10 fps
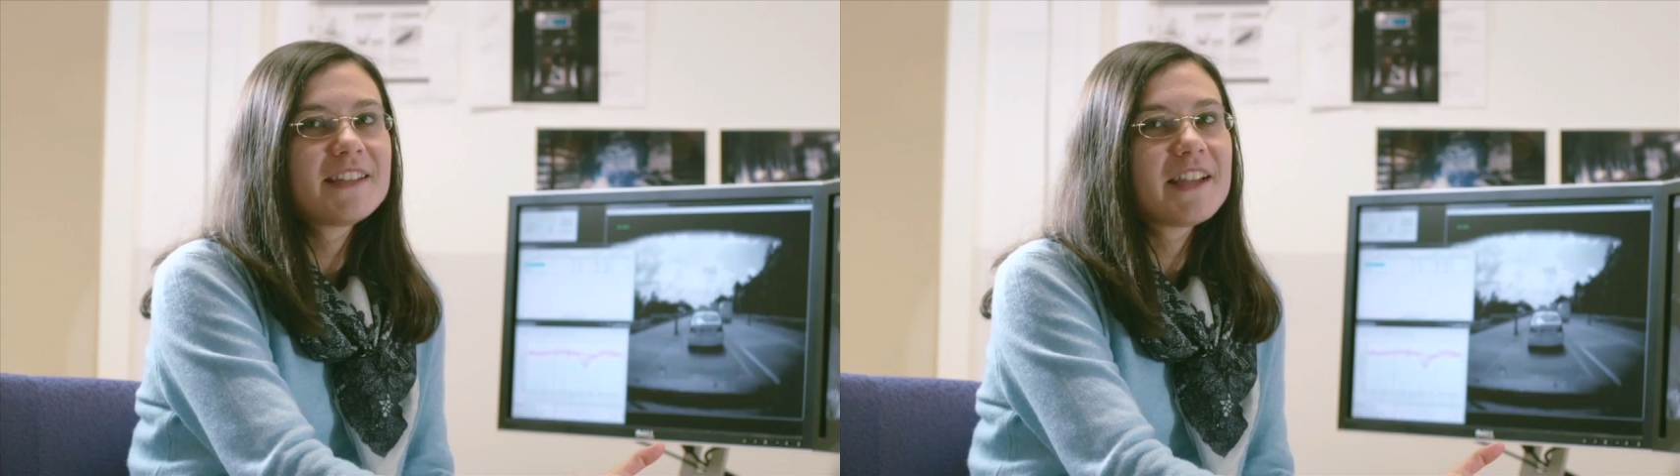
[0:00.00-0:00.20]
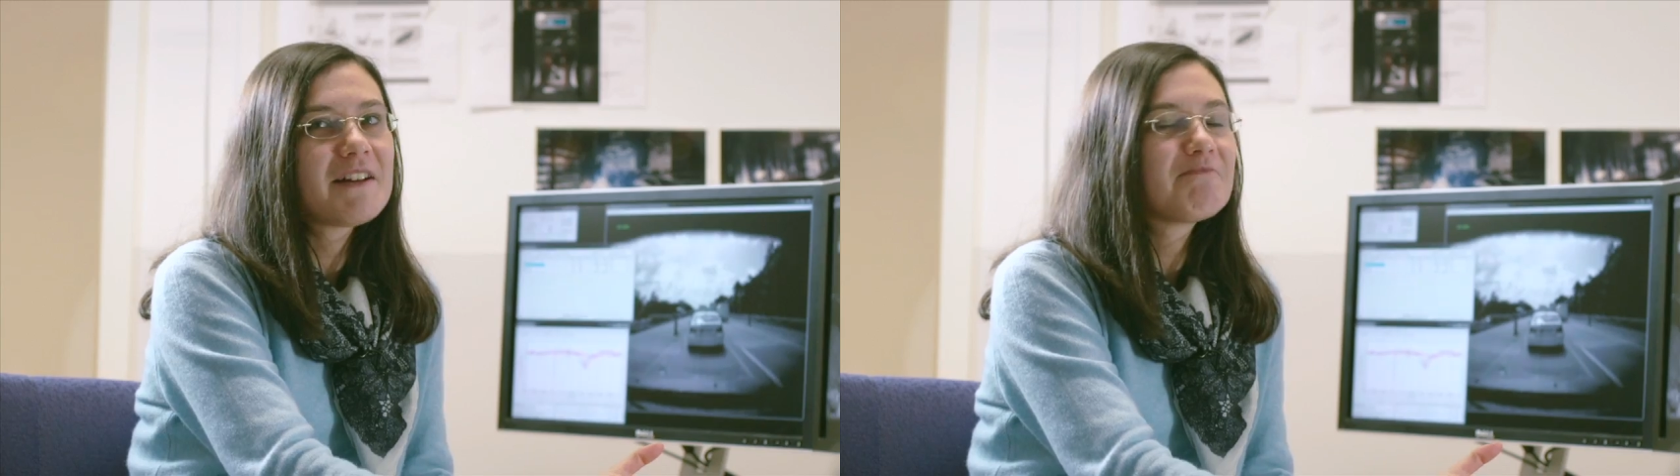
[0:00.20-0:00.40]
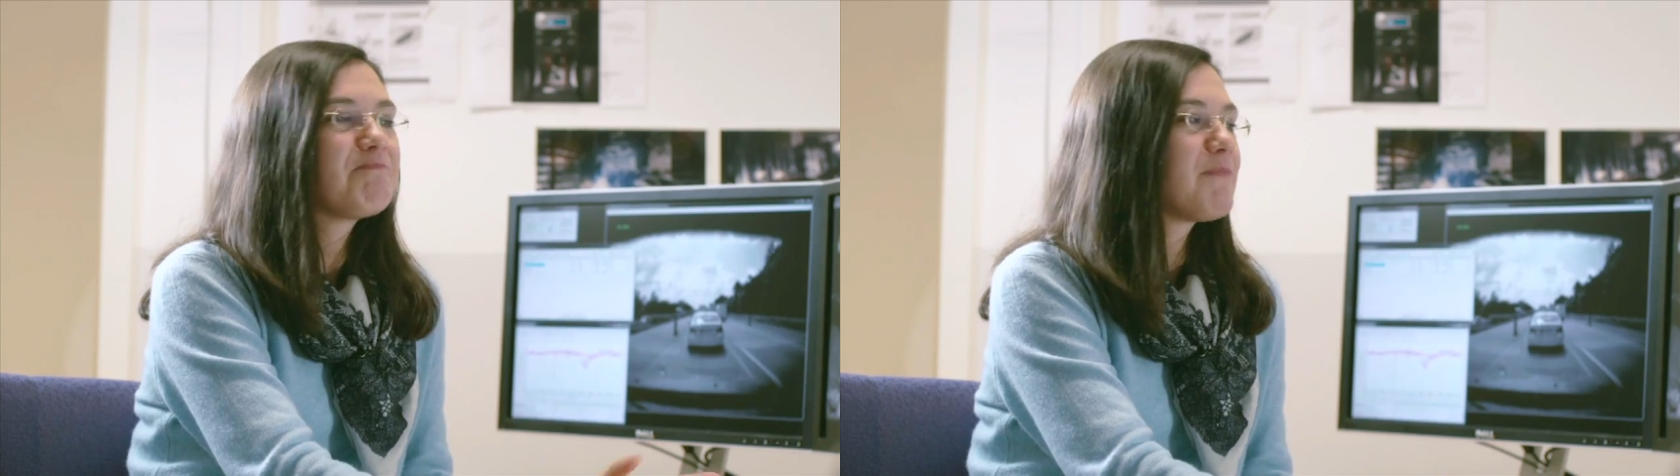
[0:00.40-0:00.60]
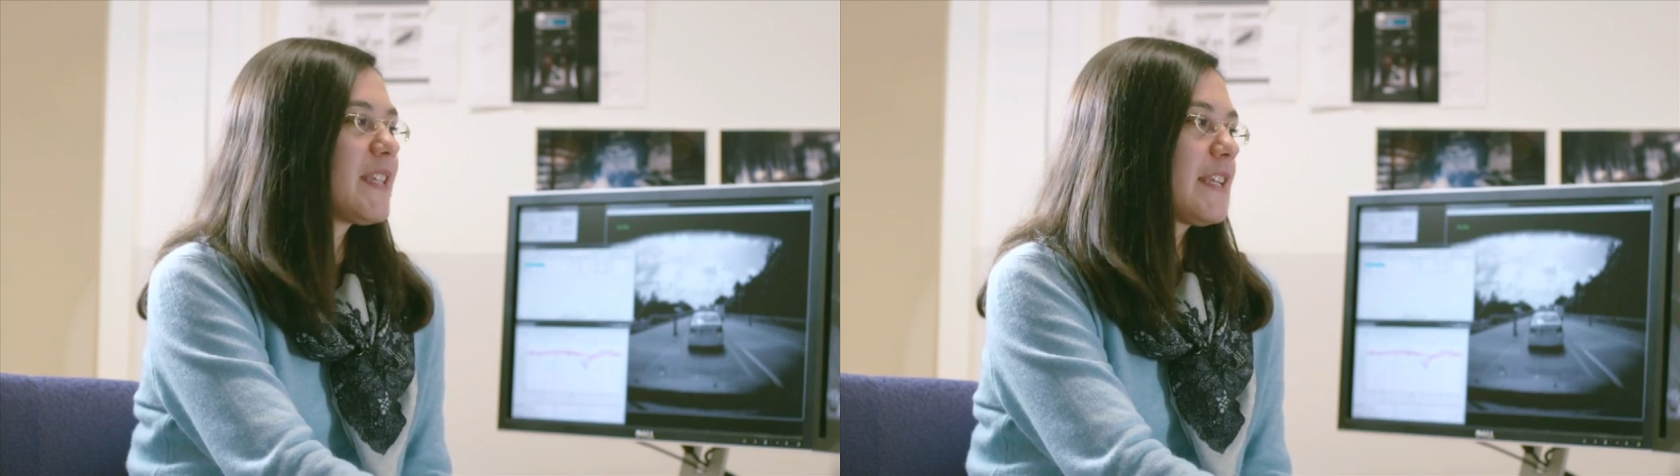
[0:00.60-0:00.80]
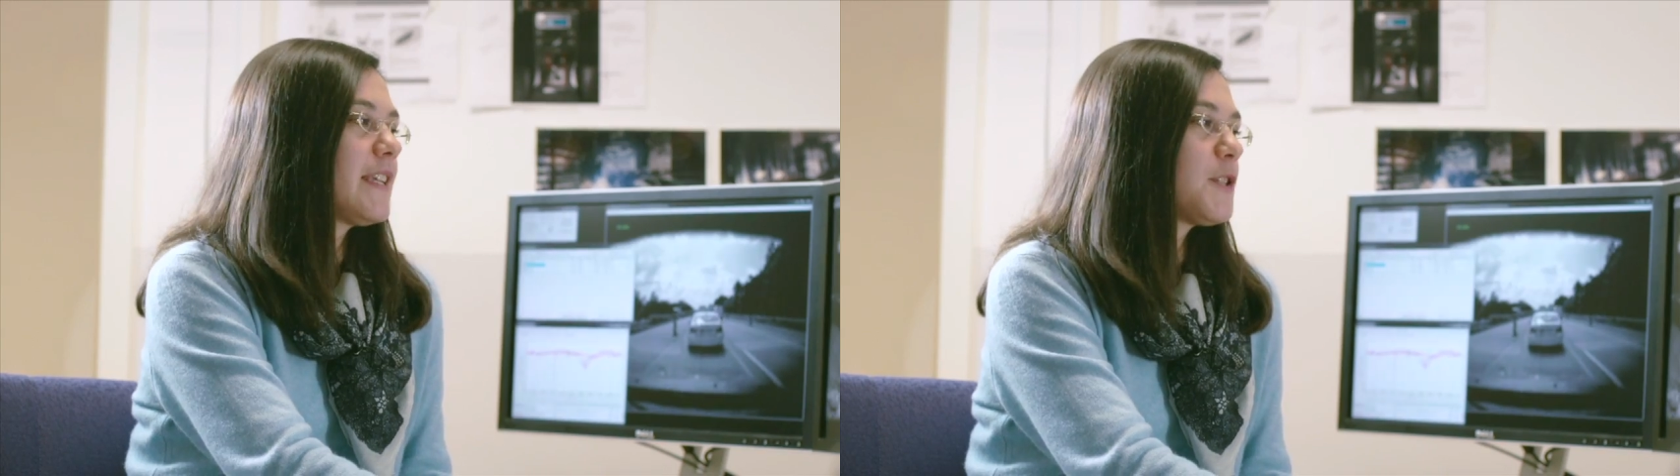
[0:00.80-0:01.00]
in a
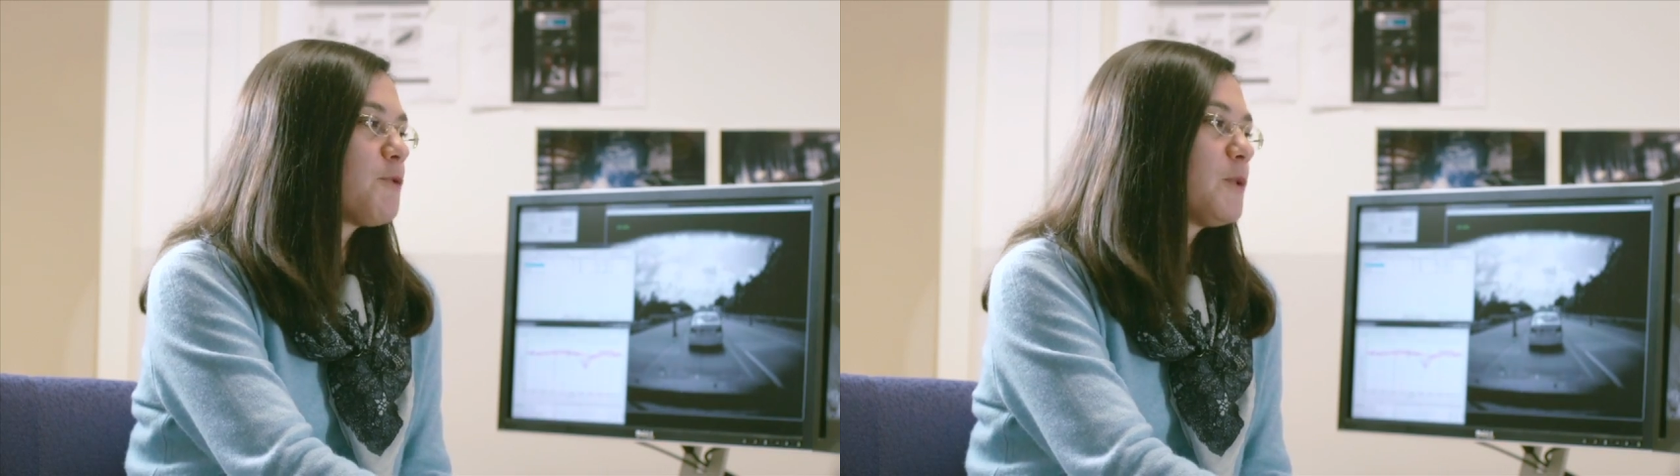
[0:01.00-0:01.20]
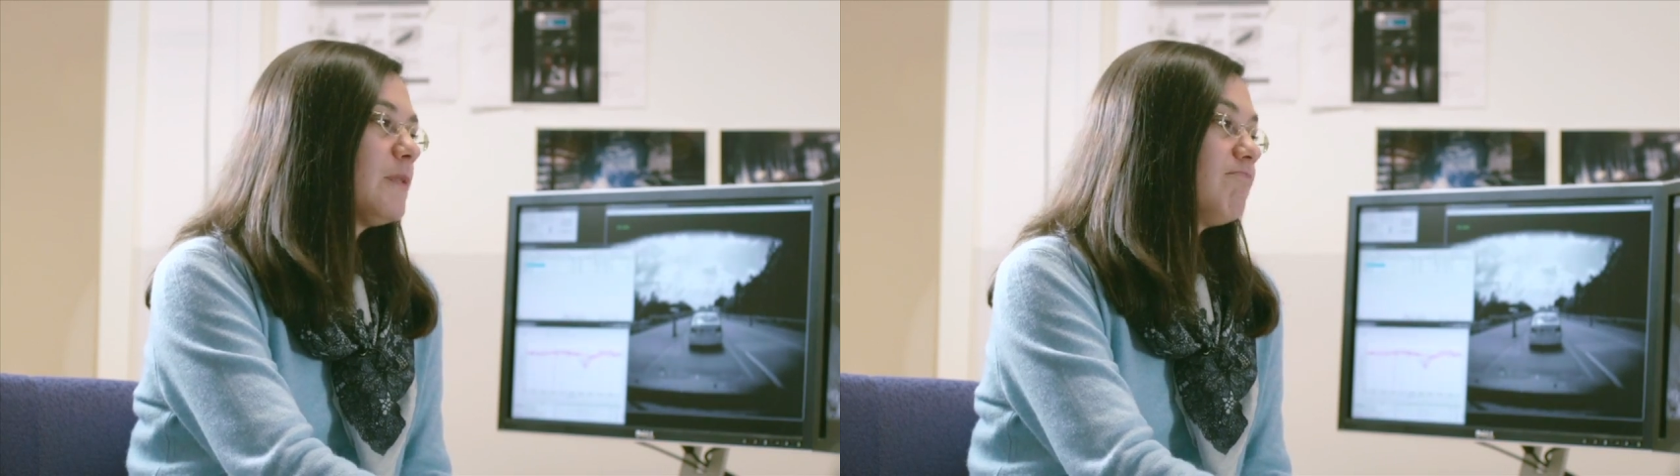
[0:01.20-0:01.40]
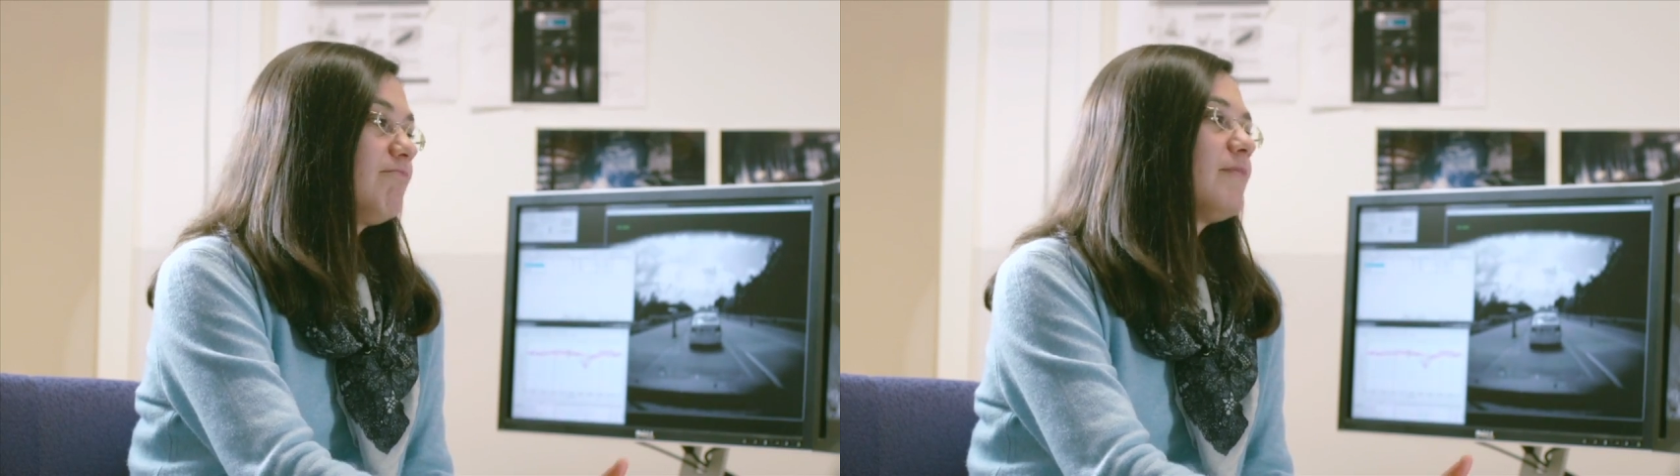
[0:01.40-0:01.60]
successful